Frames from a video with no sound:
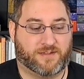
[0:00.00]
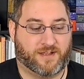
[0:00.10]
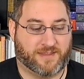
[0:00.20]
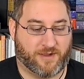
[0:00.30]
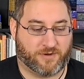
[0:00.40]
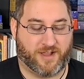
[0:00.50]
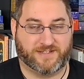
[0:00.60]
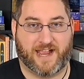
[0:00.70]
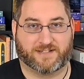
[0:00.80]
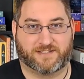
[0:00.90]
allow
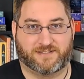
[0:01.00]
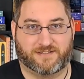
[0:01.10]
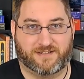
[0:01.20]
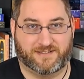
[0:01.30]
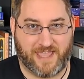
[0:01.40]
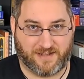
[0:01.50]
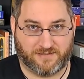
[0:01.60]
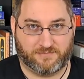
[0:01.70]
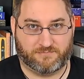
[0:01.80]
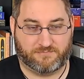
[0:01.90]
contact again.
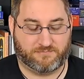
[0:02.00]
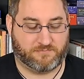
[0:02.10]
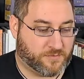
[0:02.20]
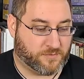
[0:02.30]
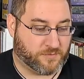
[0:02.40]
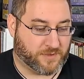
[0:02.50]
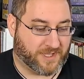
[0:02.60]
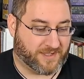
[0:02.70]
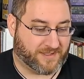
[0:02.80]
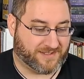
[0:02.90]
Who
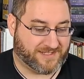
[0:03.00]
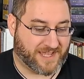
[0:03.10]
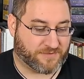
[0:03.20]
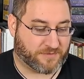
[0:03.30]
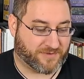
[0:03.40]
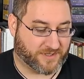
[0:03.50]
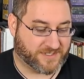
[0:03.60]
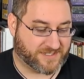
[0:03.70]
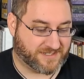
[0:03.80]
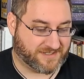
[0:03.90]
Death
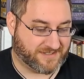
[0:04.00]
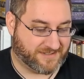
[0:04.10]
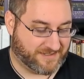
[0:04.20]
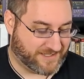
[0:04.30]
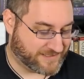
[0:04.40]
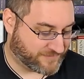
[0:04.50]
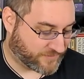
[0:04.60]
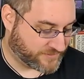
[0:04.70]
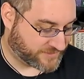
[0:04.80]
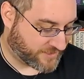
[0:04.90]
reversed is the
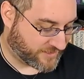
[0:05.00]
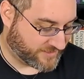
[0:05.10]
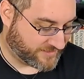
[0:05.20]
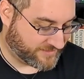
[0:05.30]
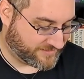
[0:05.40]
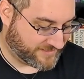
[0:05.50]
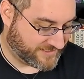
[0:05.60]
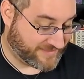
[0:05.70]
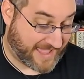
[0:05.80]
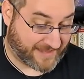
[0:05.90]
first card
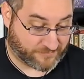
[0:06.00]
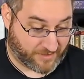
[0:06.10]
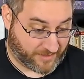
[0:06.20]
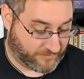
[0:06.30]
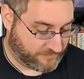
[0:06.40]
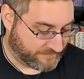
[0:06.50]
in that row.